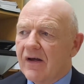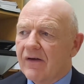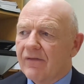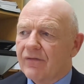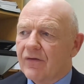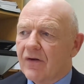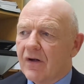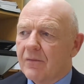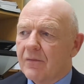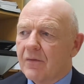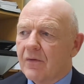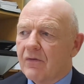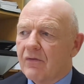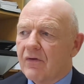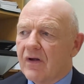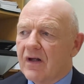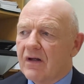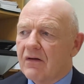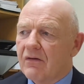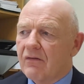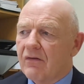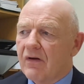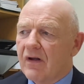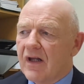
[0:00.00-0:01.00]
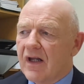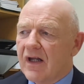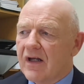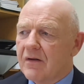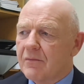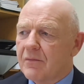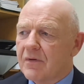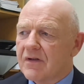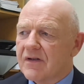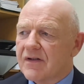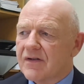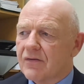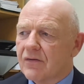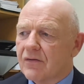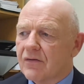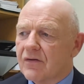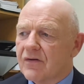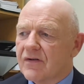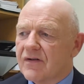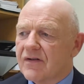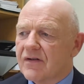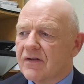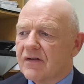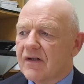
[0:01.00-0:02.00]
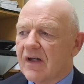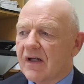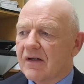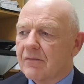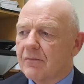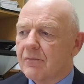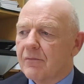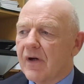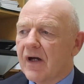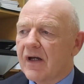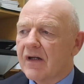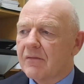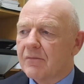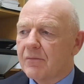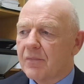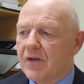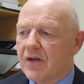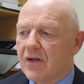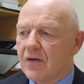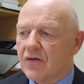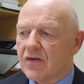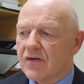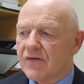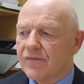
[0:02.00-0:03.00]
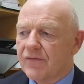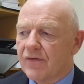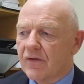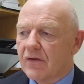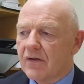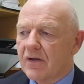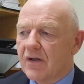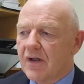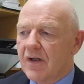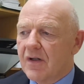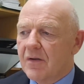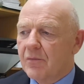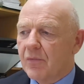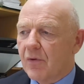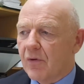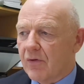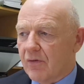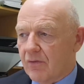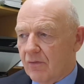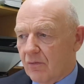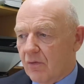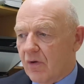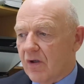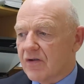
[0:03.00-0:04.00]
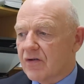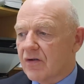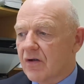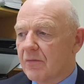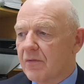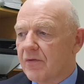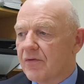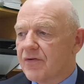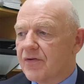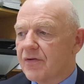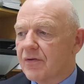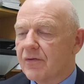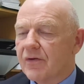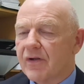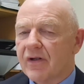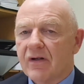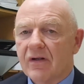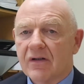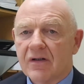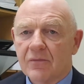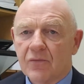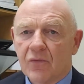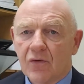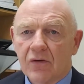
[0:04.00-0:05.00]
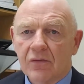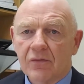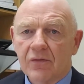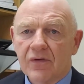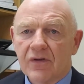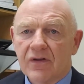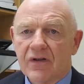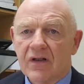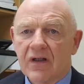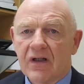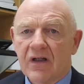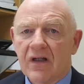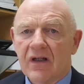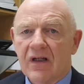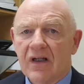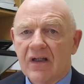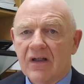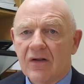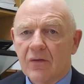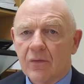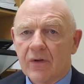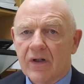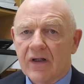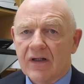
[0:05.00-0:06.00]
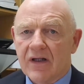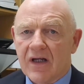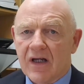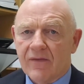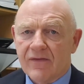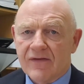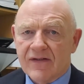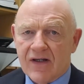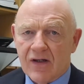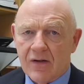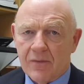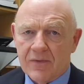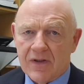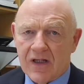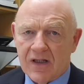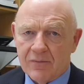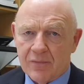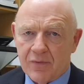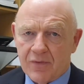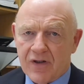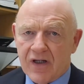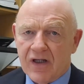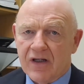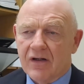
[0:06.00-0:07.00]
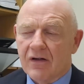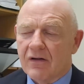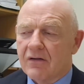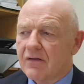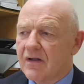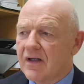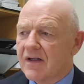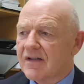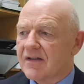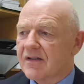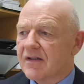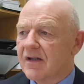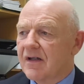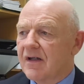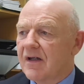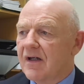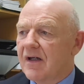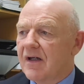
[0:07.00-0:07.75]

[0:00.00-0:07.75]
from a reliable source that might be useful. But what's coming through there at the moment, in the way that I've set up that particular list,